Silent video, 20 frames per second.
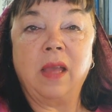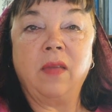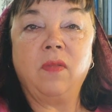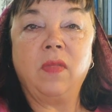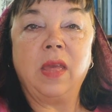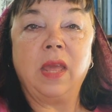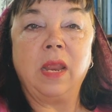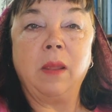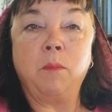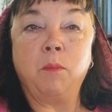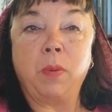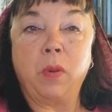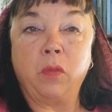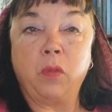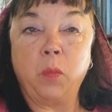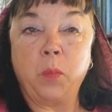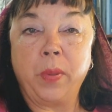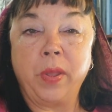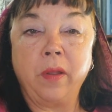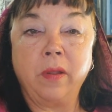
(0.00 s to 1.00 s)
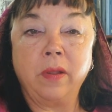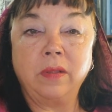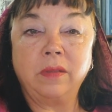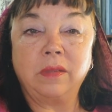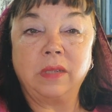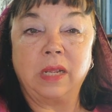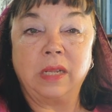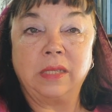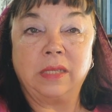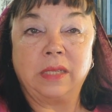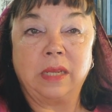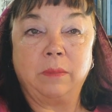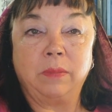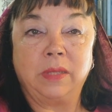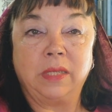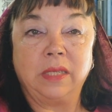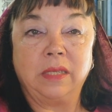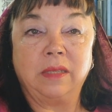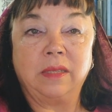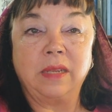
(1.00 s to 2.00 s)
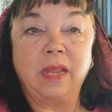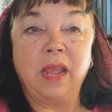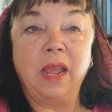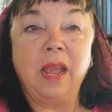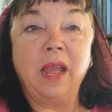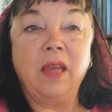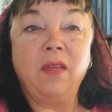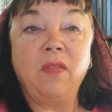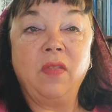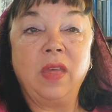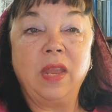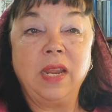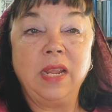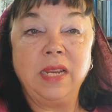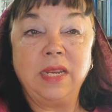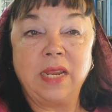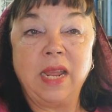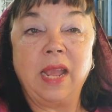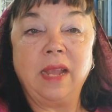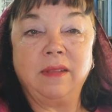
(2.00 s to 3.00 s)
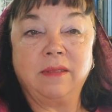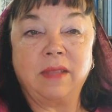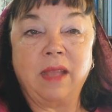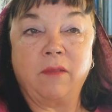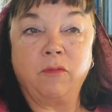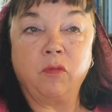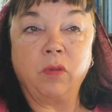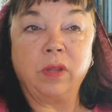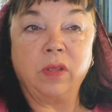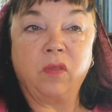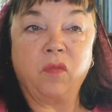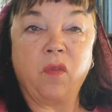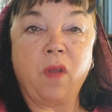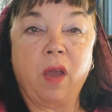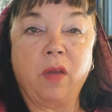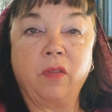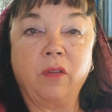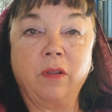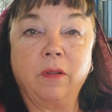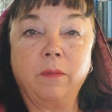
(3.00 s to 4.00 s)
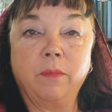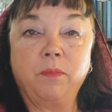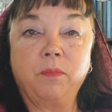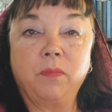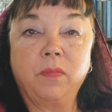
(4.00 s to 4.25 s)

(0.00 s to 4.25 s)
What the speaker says: and that in both appearance and substance that he takes after his father.